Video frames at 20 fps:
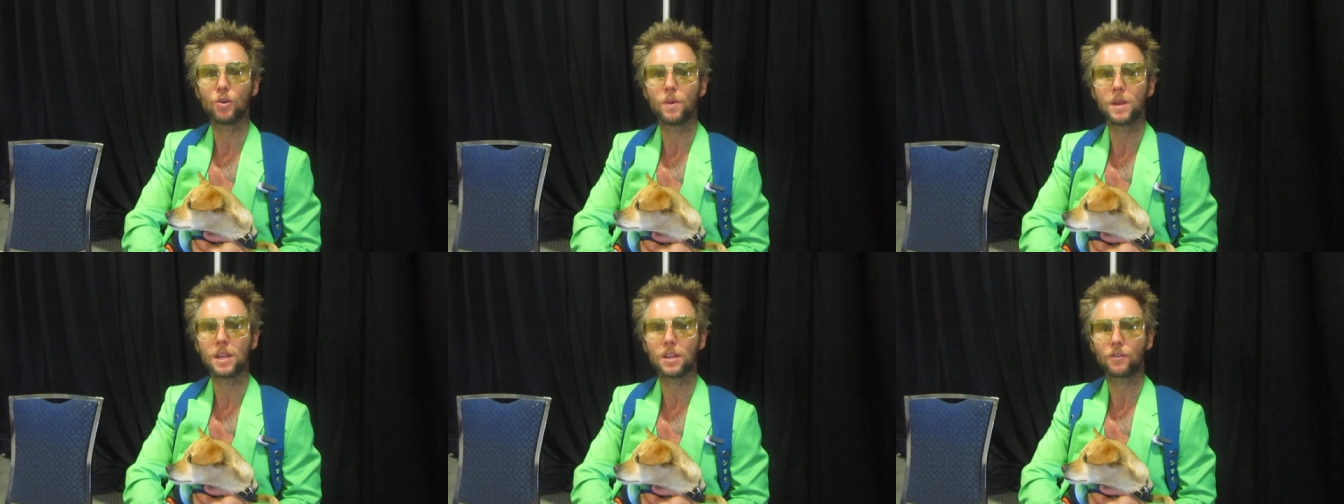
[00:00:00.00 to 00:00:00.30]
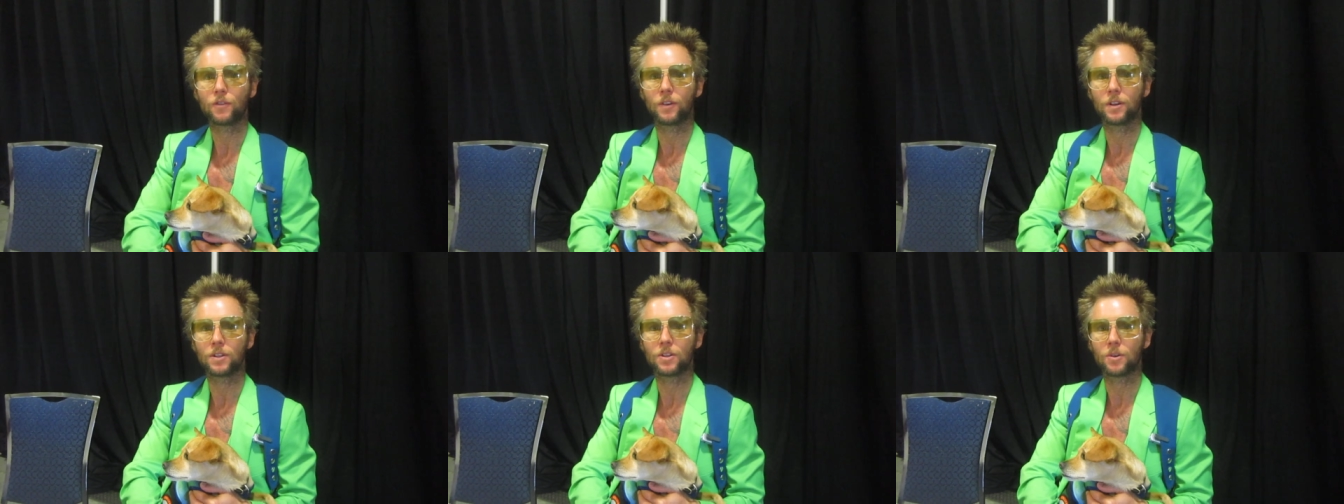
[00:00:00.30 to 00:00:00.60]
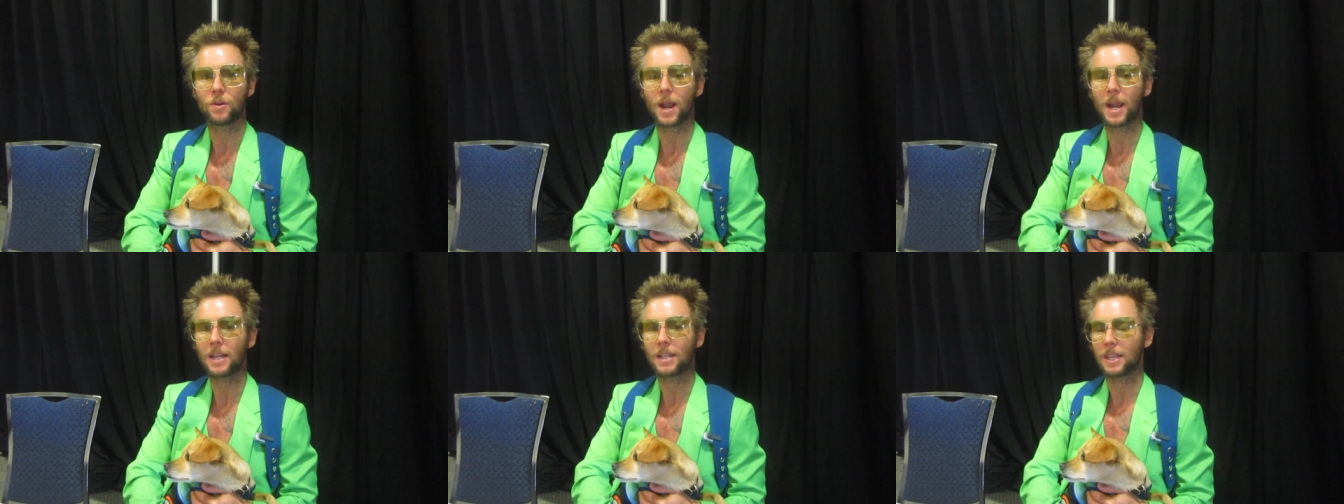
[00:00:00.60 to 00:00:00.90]
weeks for
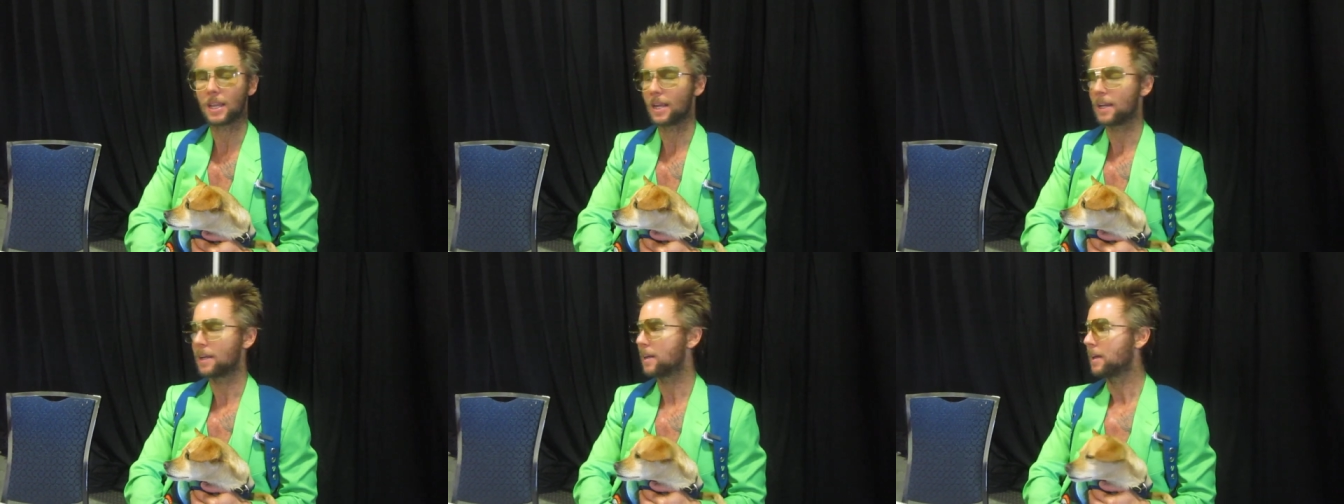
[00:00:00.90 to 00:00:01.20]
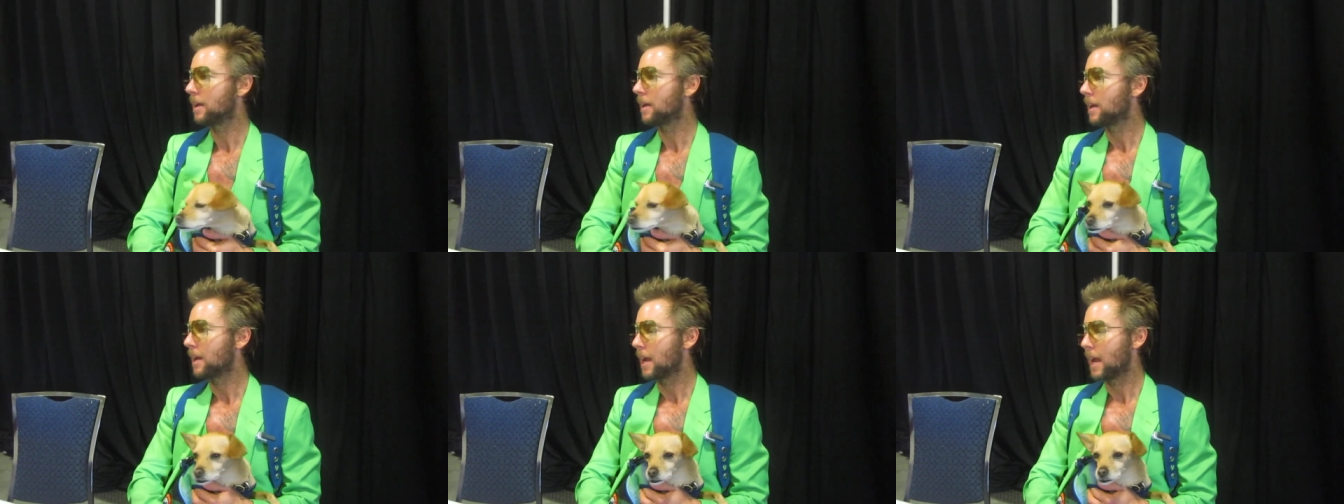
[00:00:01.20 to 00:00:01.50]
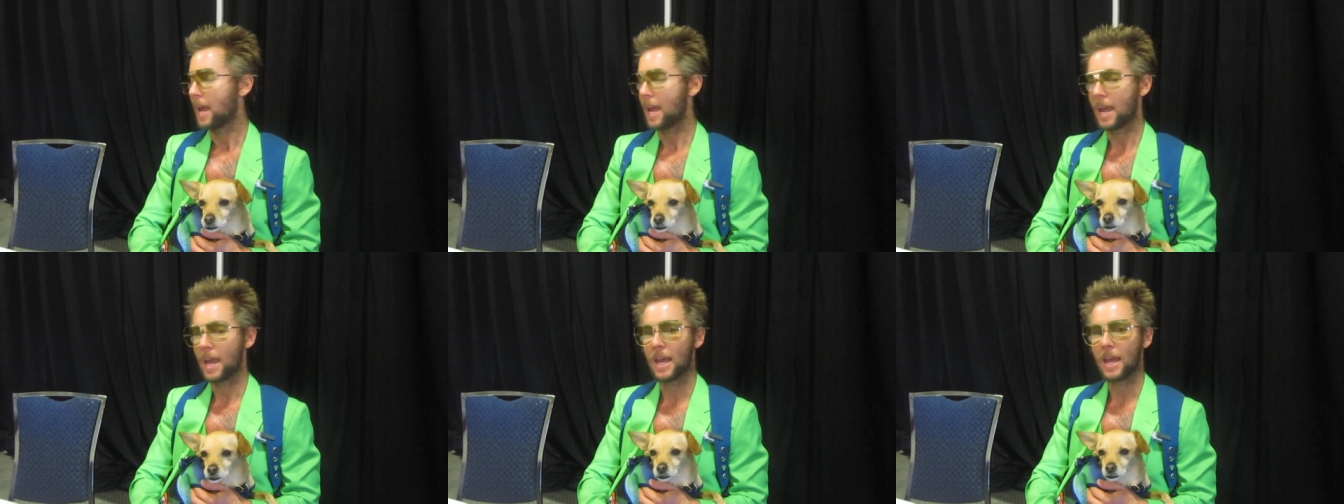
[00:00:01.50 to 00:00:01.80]
directing,
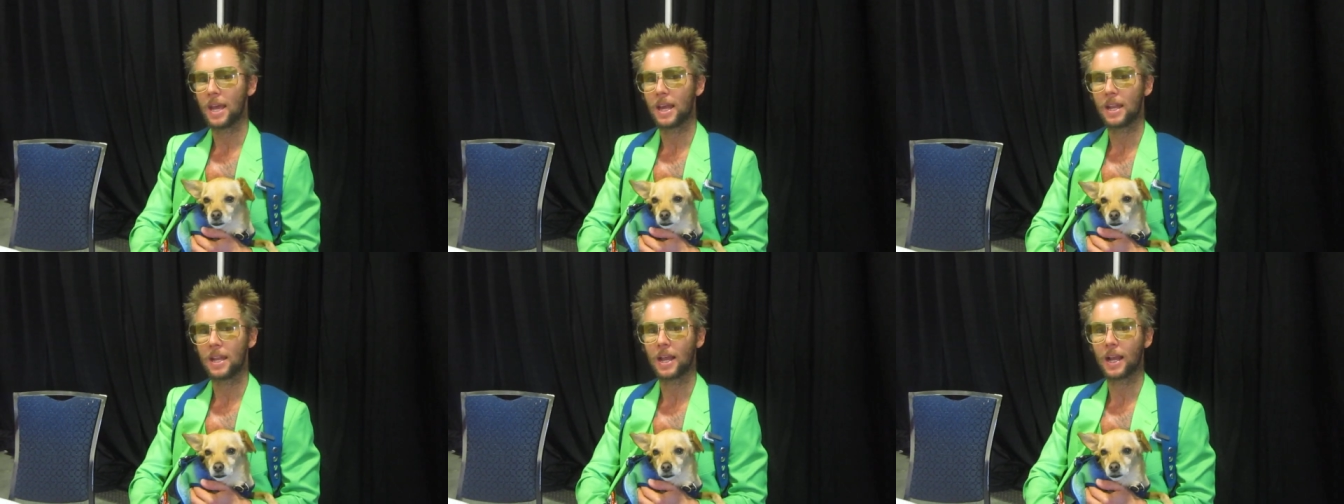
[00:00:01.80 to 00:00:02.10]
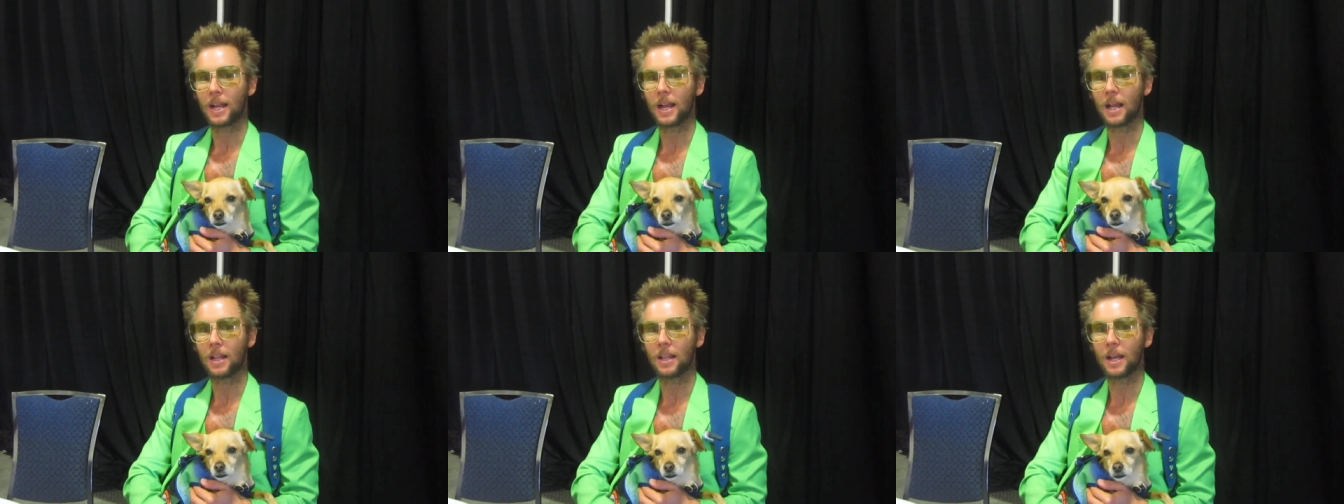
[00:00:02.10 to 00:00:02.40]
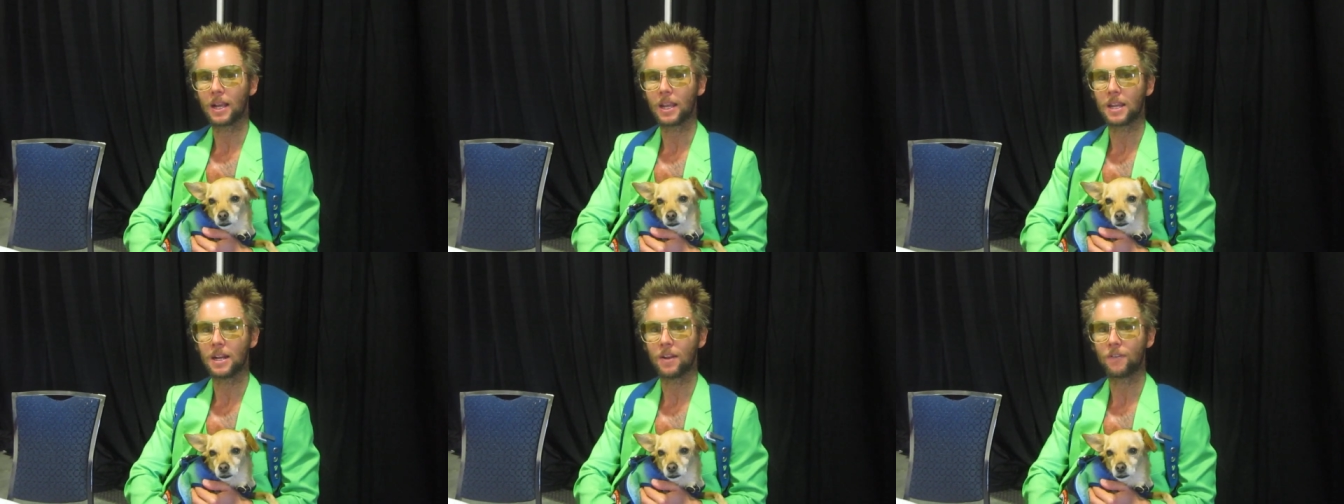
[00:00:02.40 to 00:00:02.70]
and I got
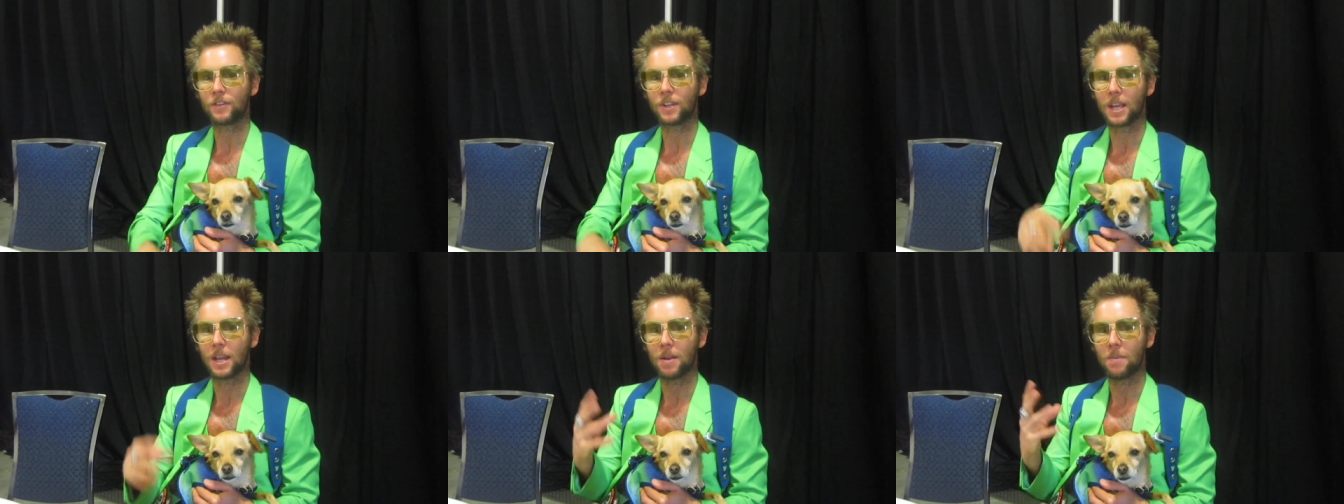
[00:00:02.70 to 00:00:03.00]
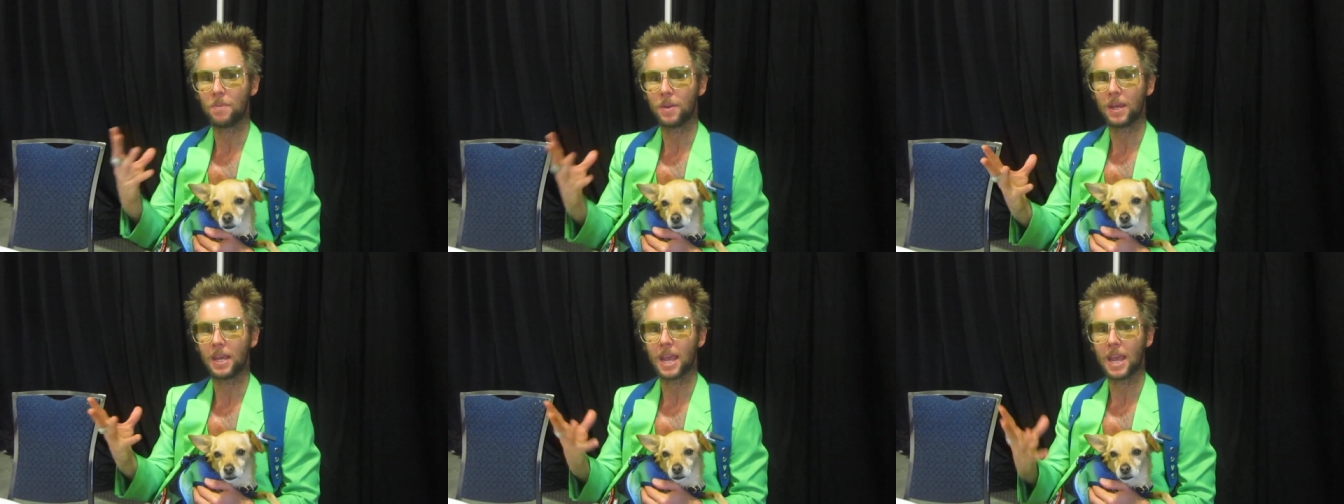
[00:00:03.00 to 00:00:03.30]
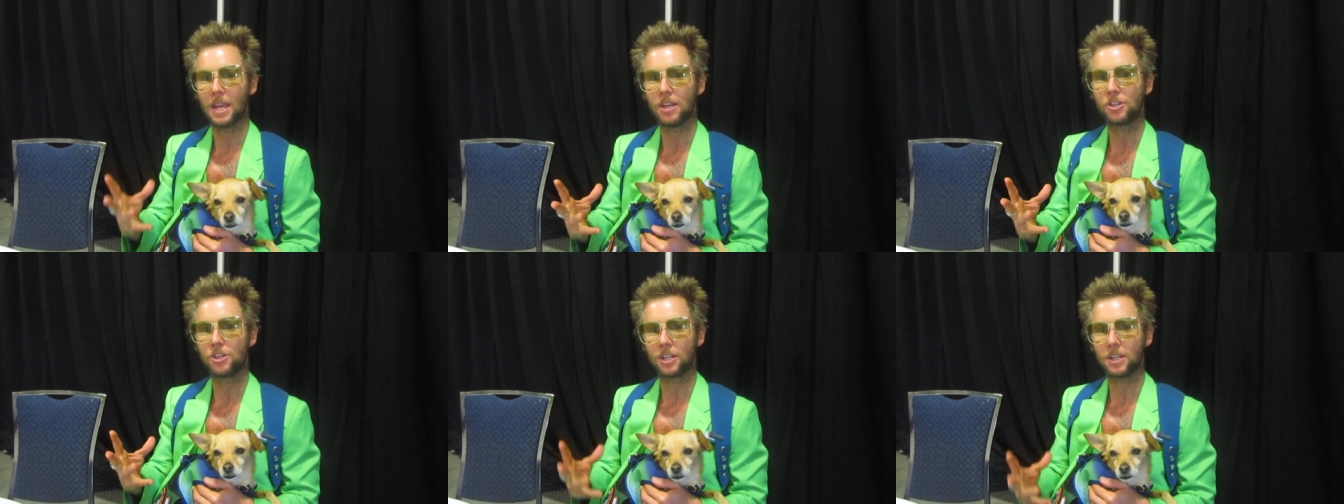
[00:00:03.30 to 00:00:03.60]
lucky enough to get a big
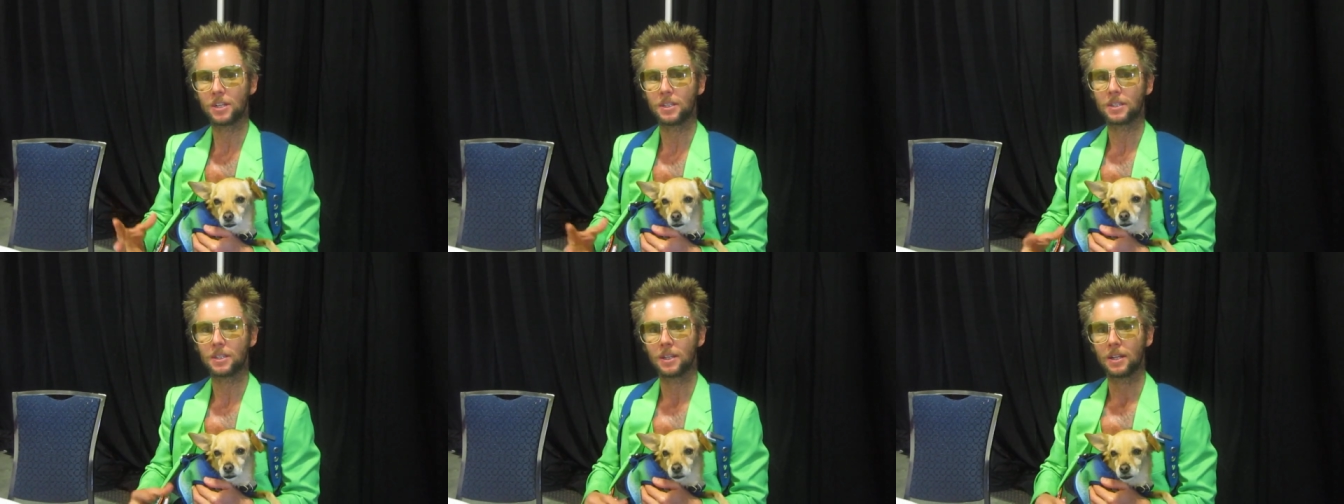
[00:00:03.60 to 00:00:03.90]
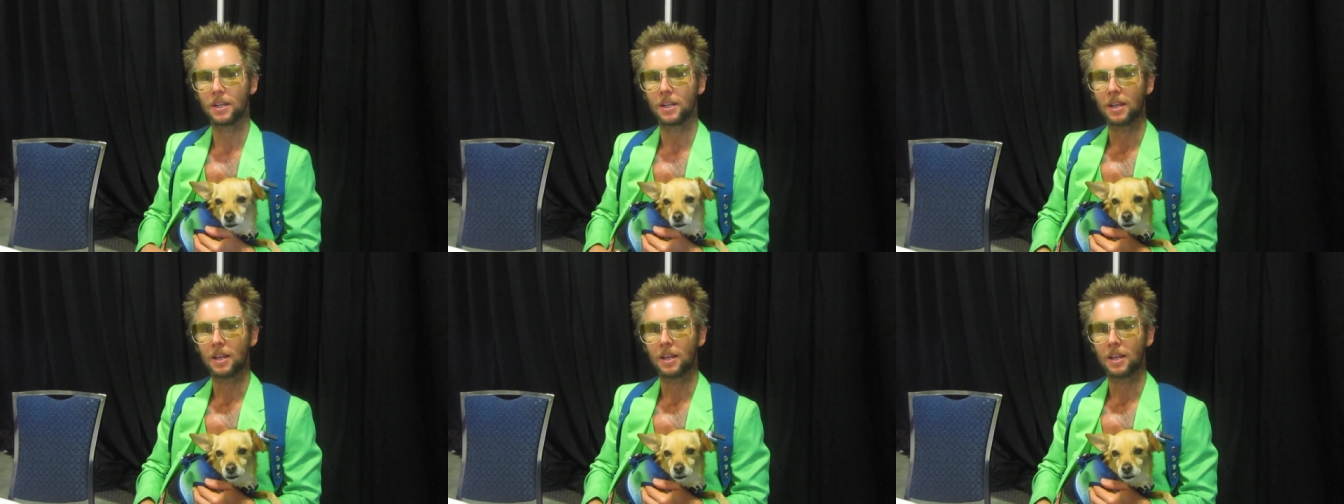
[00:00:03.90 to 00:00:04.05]
agent,